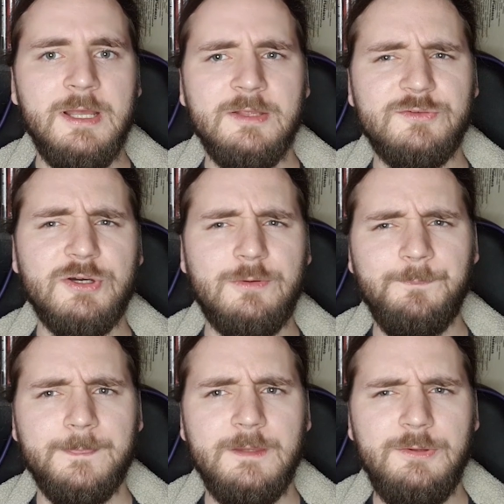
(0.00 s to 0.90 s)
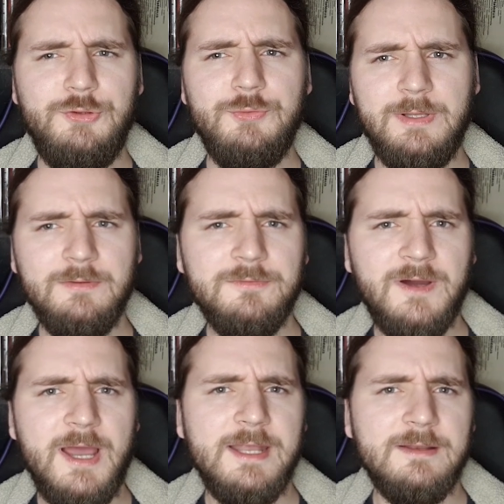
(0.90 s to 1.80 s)
So you can
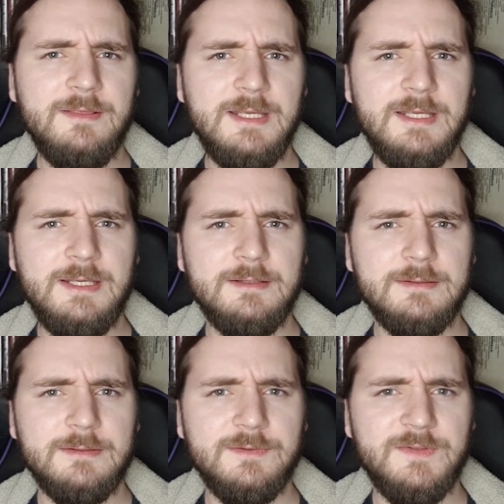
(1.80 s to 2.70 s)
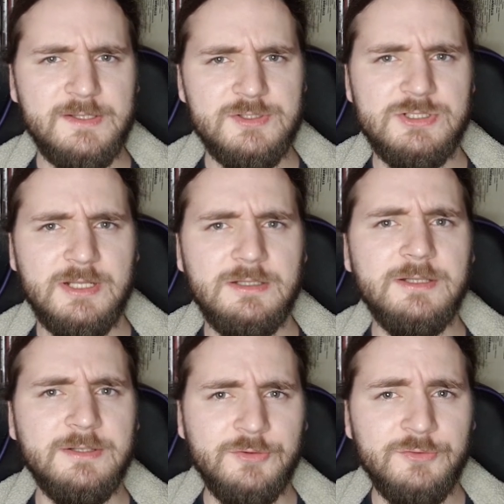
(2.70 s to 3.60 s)
find the second channel
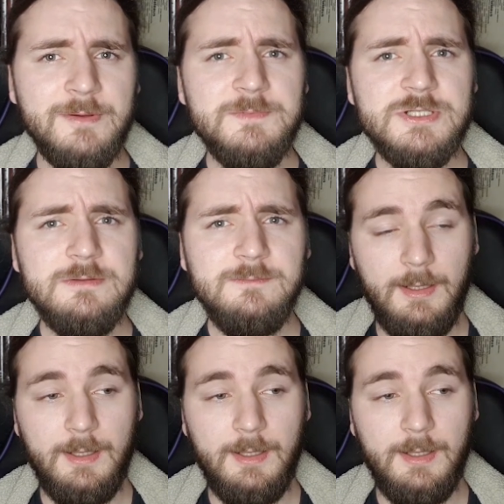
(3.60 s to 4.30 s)
in the description,